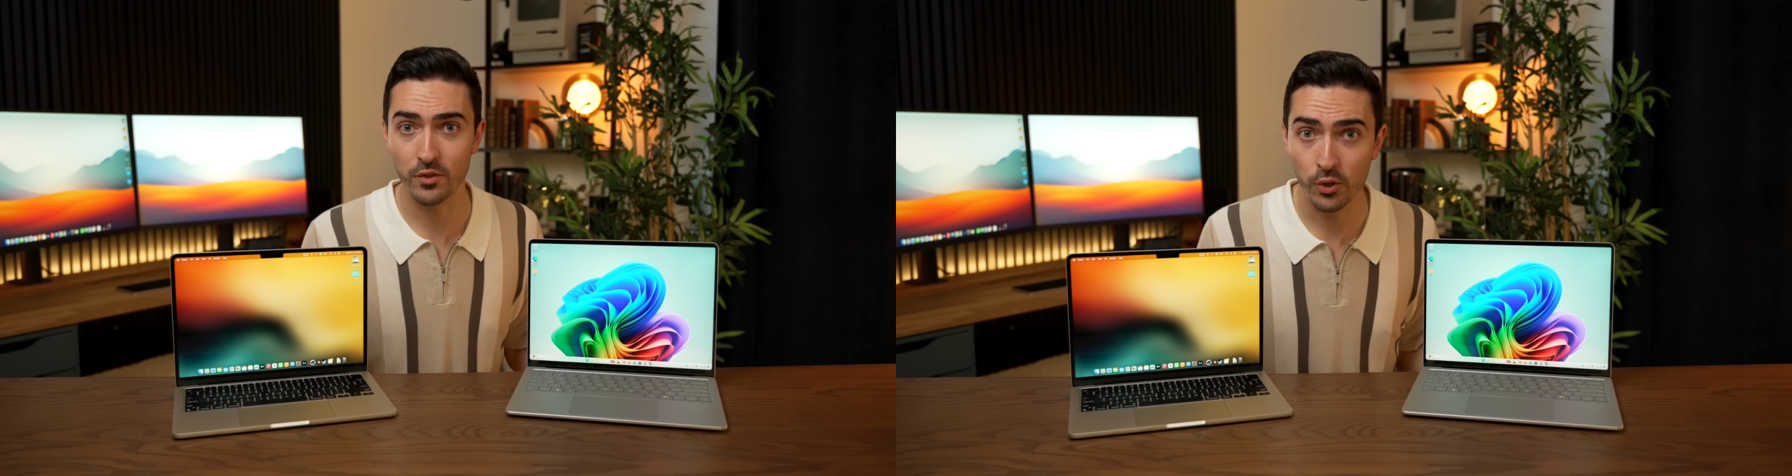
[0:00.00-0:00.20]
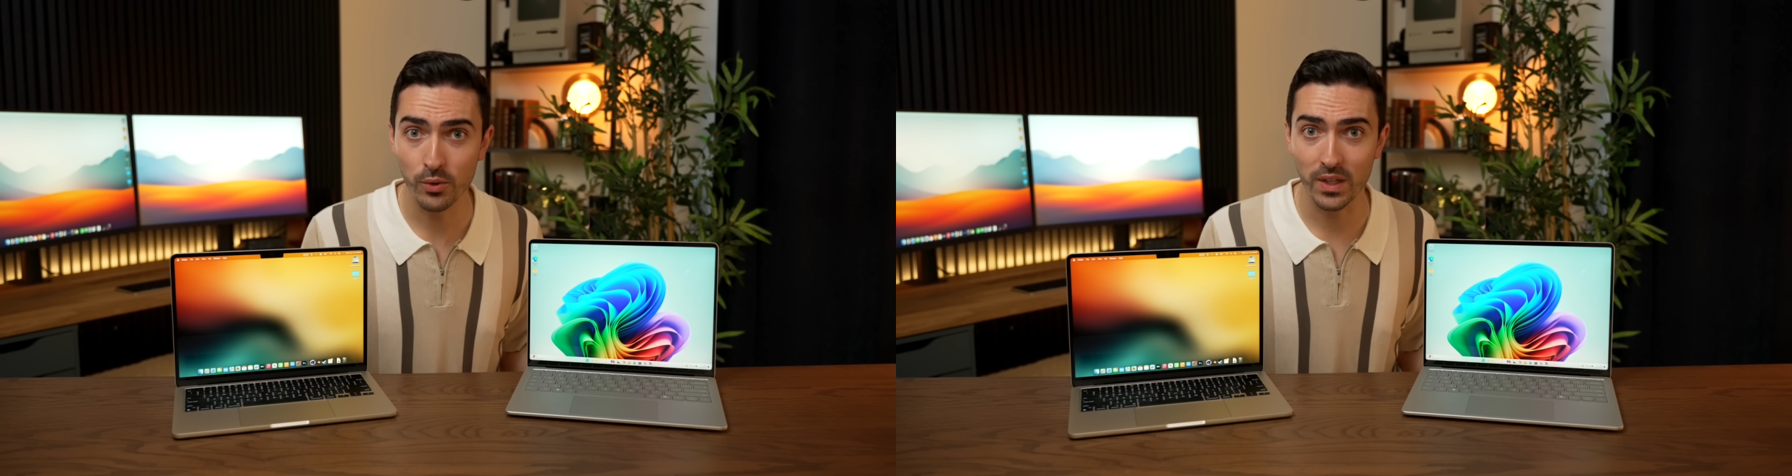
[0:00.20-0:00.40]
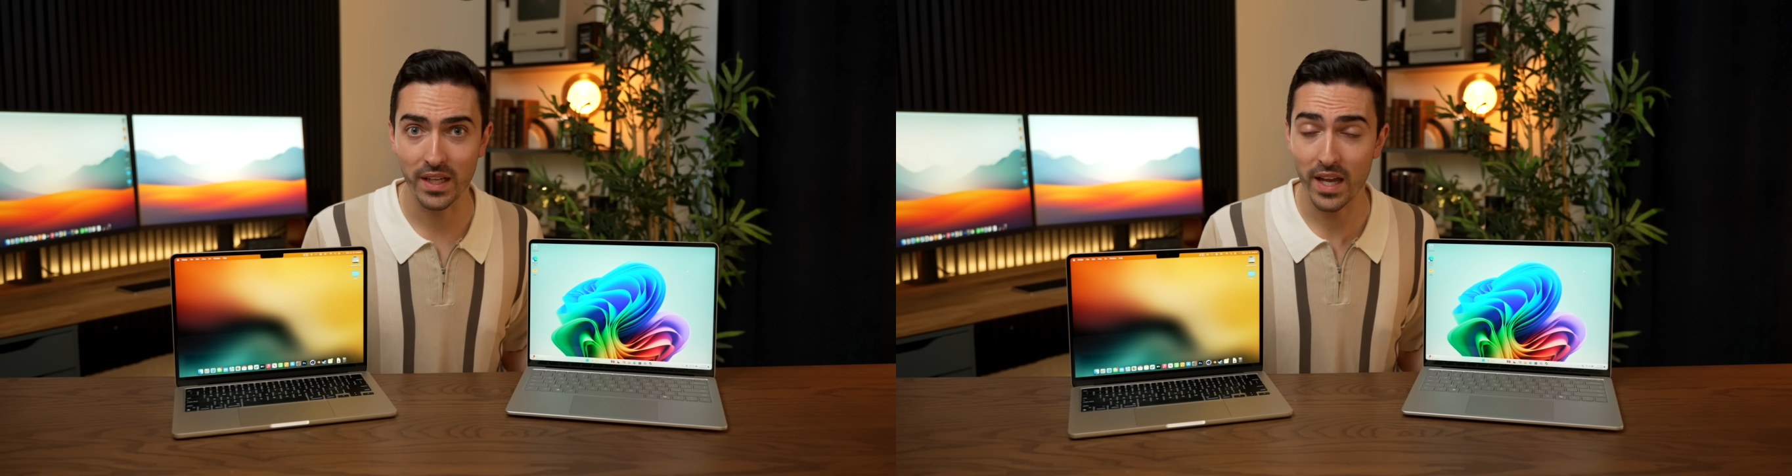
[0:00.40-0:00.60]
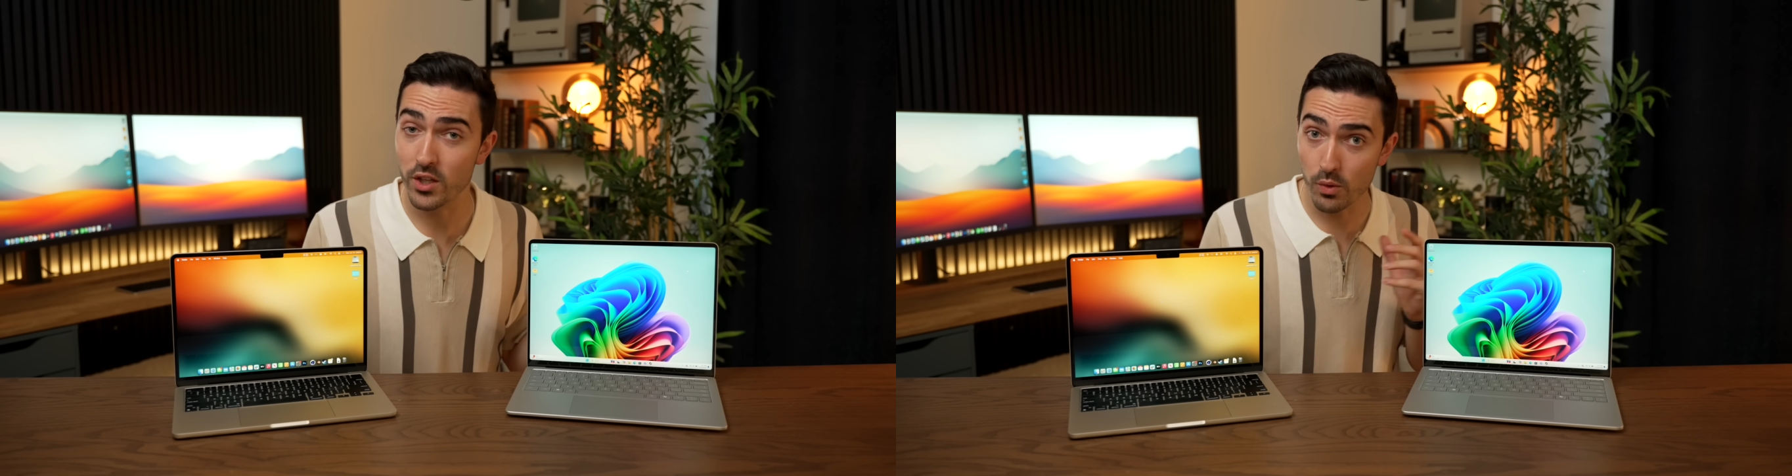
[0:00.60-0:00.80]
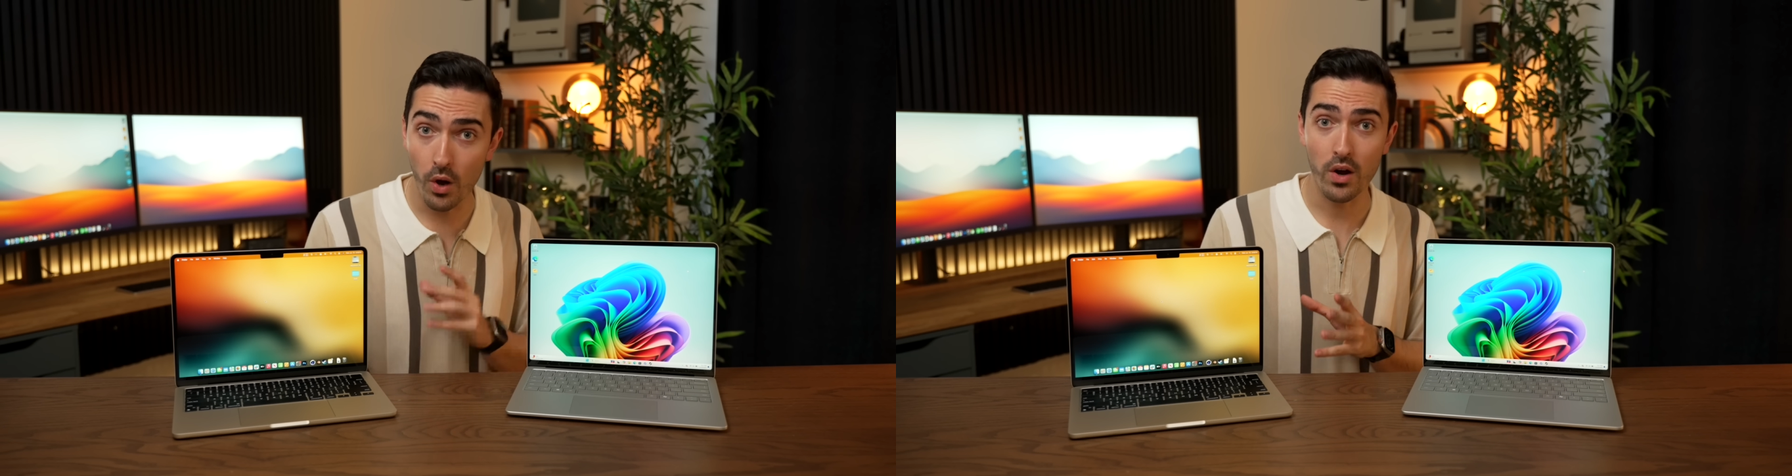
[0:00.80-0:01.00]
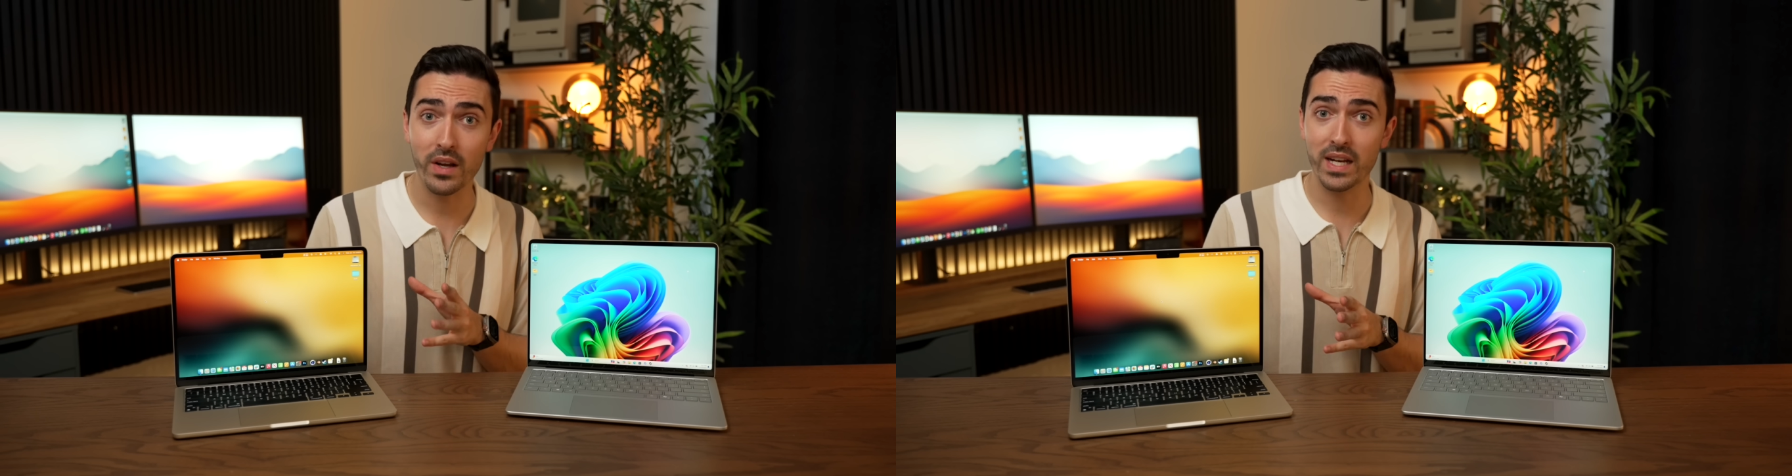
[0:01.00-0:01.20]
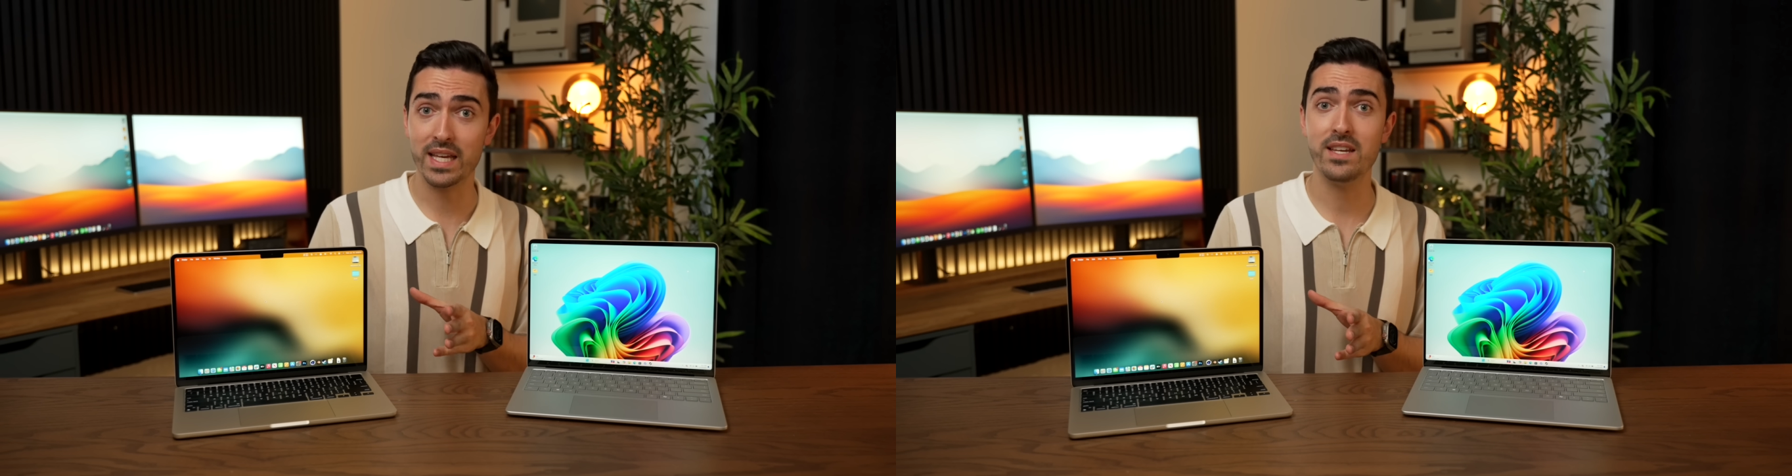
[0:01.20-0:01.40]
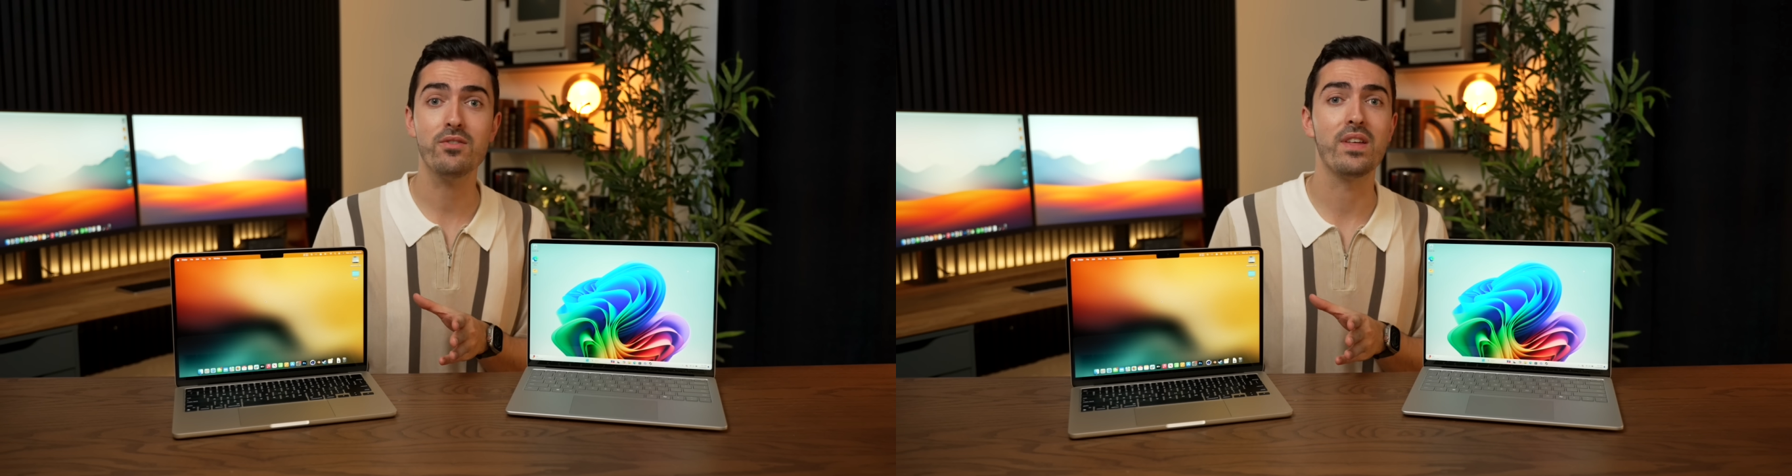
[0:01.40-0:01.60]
cooling, and you are gonna hear